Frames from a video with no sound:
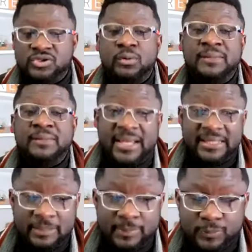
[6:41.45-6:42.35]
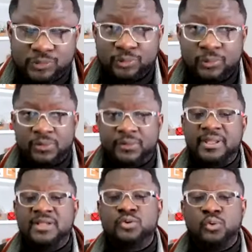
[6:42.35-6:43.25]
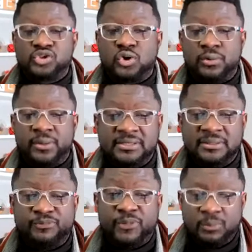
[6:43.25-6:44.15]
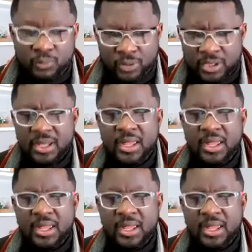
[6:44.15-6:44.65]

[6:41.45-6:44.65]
or when I lead people to create goal scoring framework,